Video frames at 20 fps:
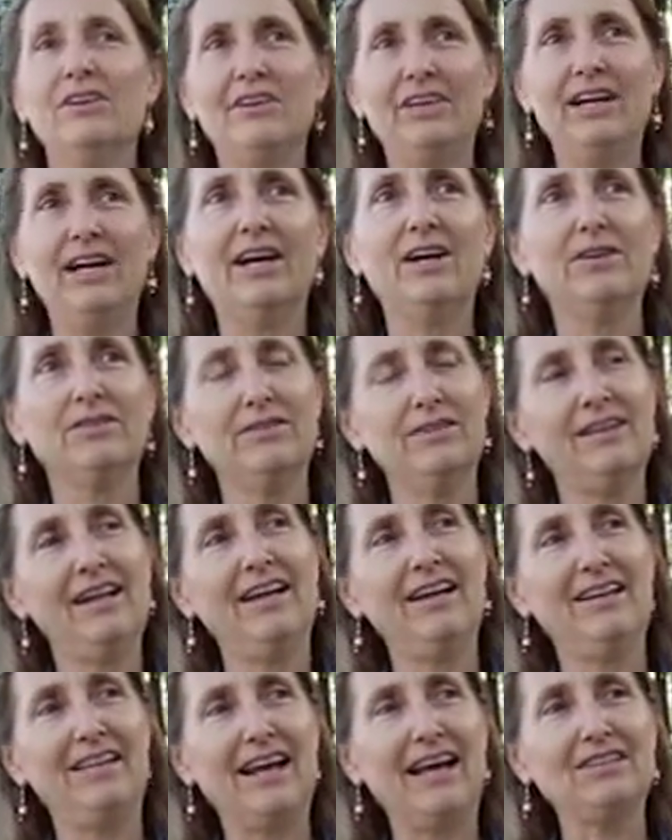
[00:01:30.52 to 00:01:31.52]
you know,
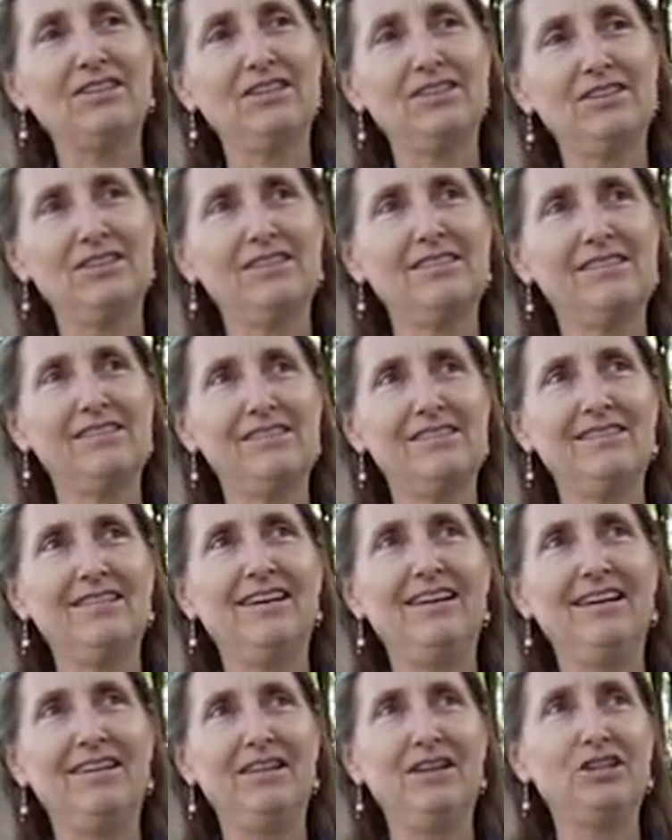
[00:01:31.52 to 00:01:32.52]

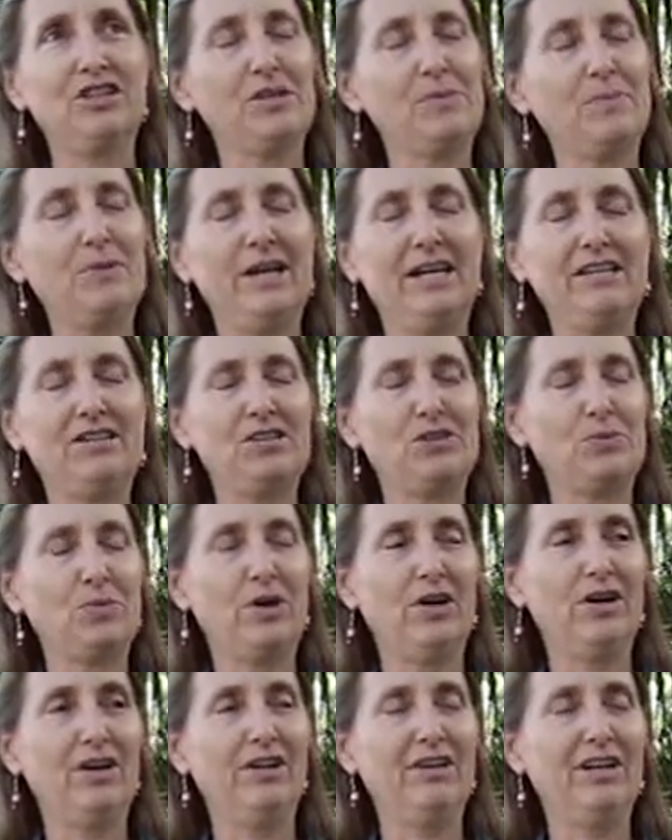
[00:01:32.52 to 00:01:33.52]
there's some places
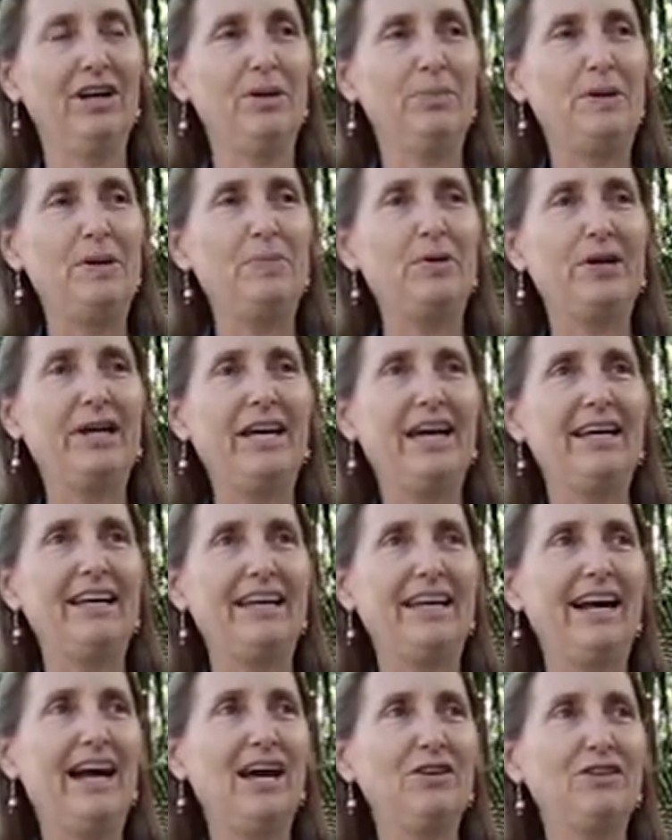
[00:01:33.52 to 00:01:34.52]
where, you know, people can't
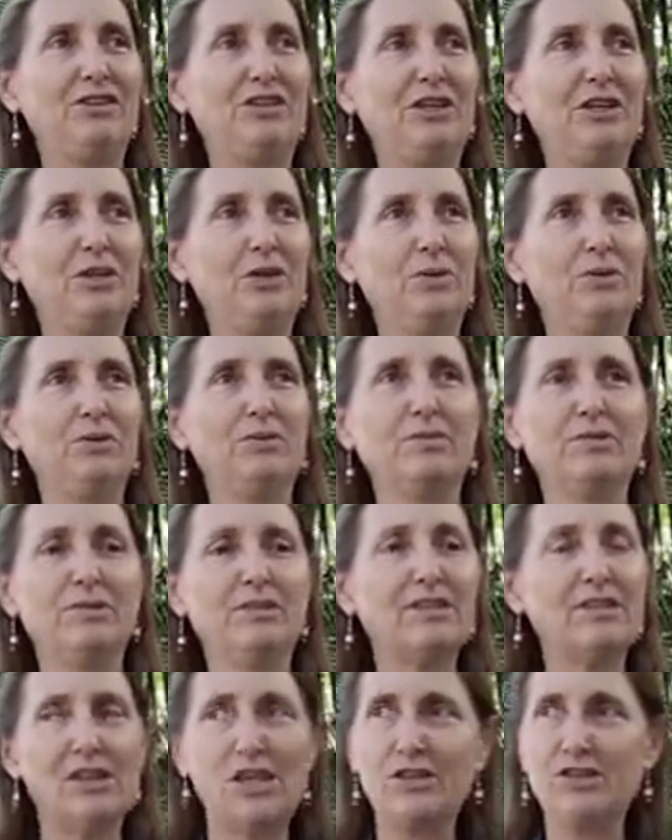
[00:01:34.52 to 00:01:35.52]
get out to
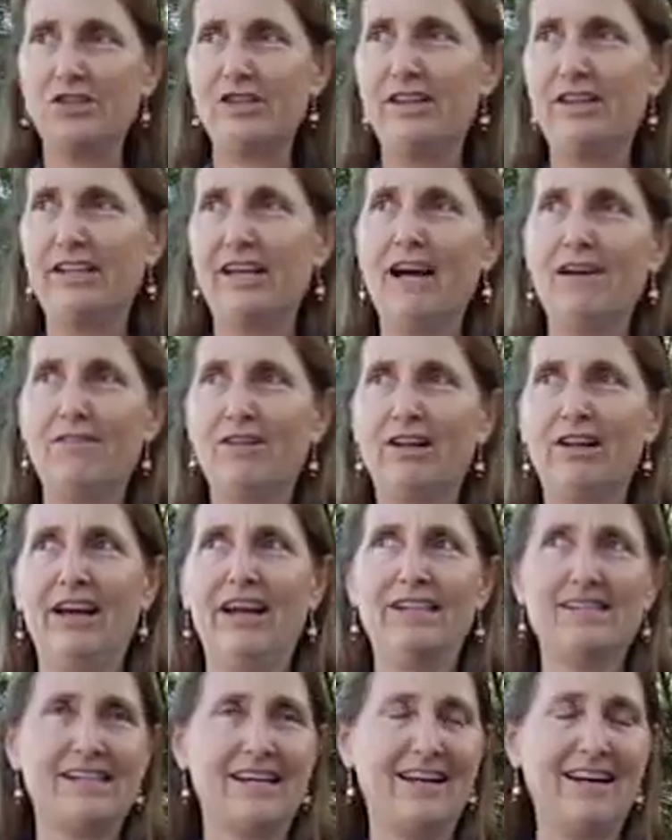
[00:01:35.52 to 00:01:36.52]
close to the
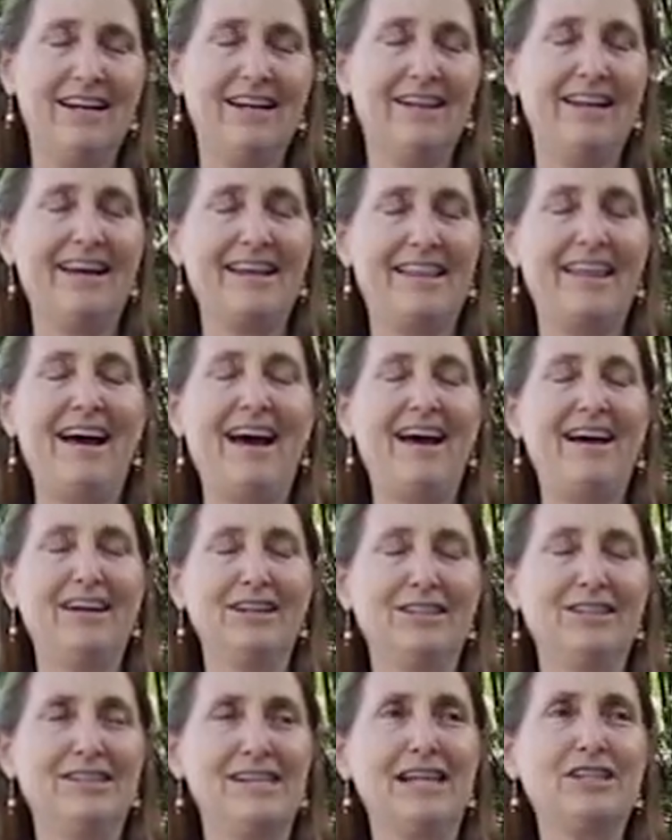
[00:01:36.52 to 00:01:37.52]
Everglades. I kind of like that
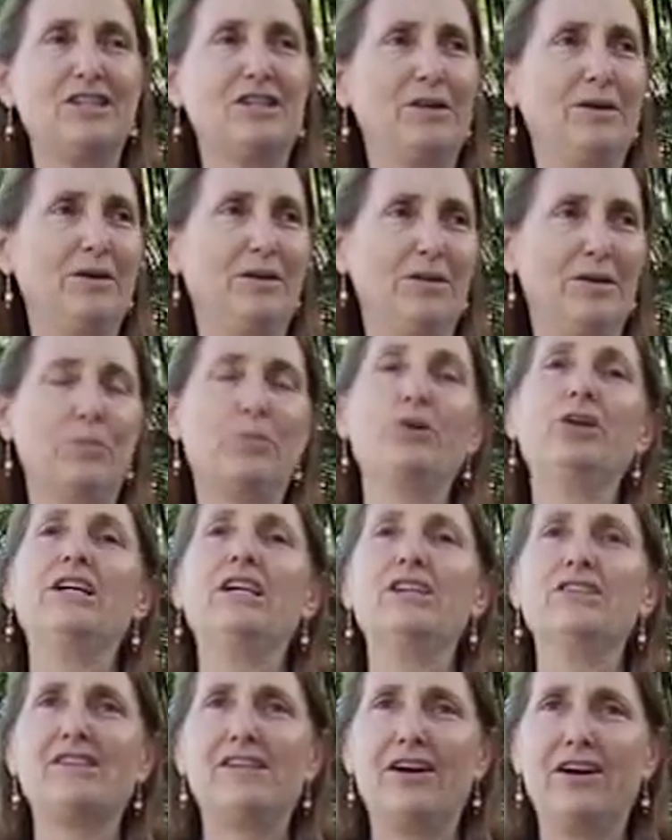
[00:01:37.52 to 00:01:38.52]
because that's the
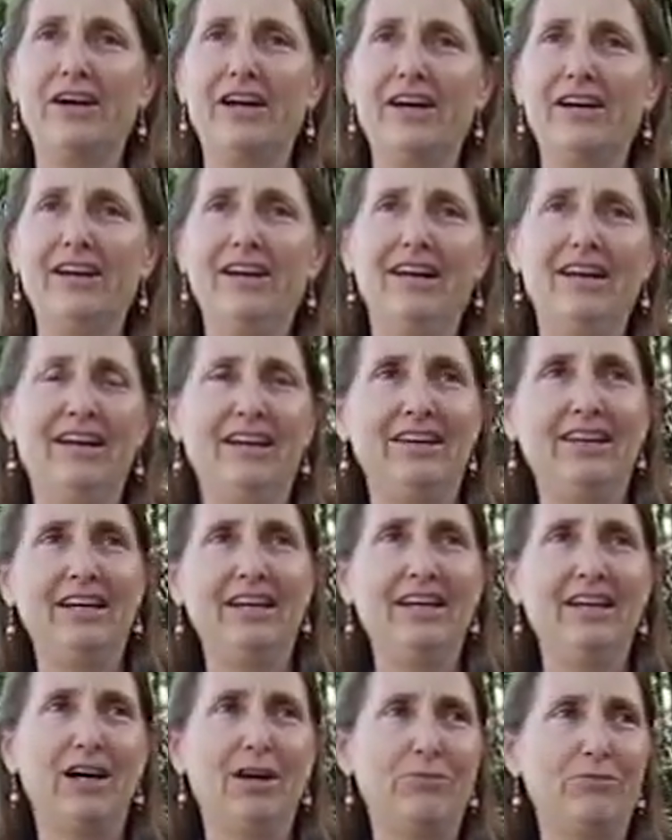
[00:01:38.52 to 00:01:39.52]
prettiest area.
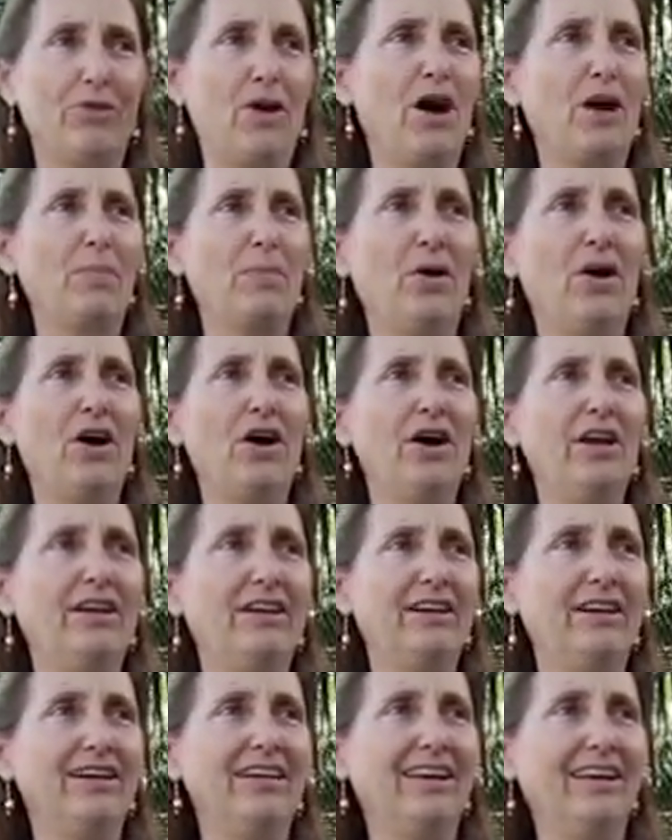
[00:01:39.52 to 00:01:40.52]
The Frog Pond
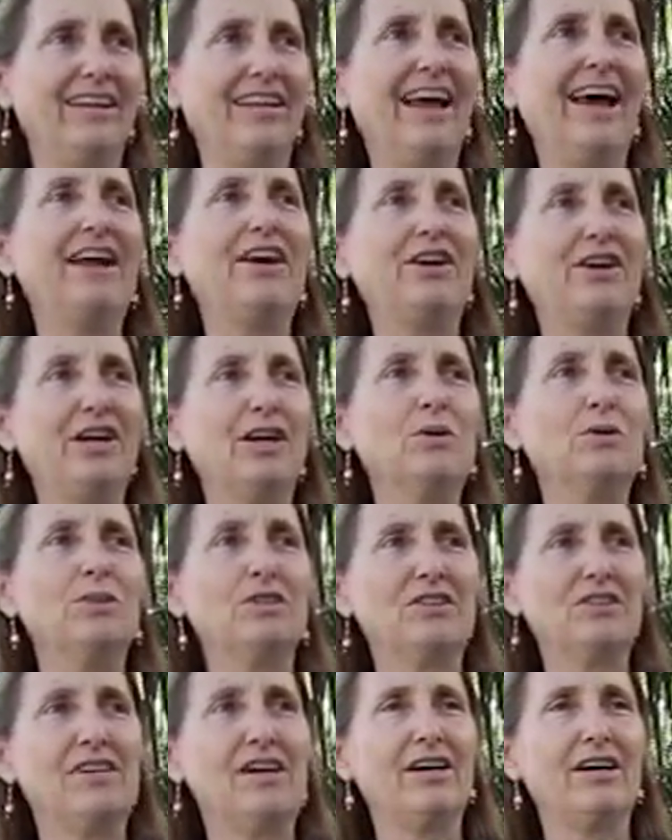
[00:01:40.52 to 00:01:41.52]
and that area
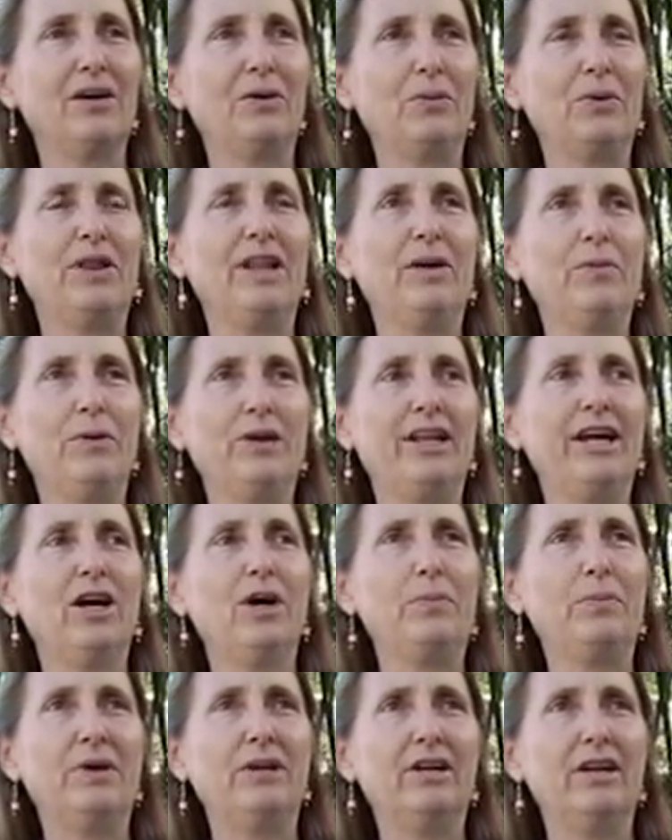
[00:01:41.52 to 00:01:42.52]
was, when they
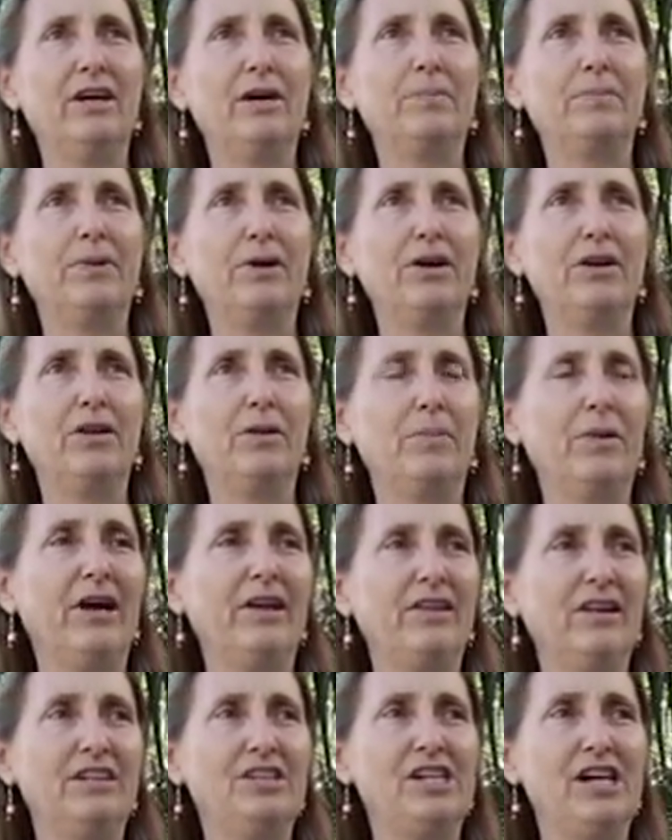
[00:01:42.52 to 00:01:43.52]
opened up the
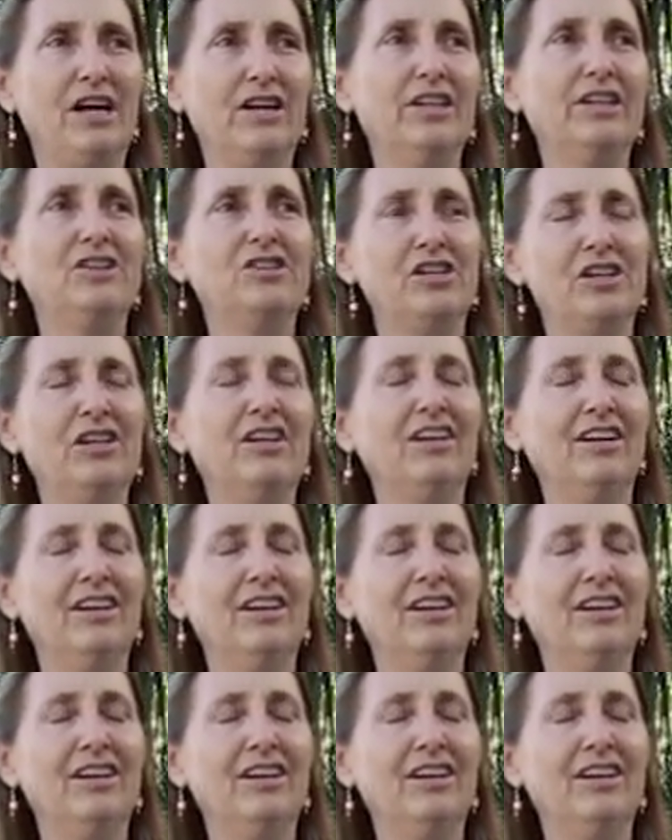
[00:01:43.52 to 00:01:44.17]
Python Challenge,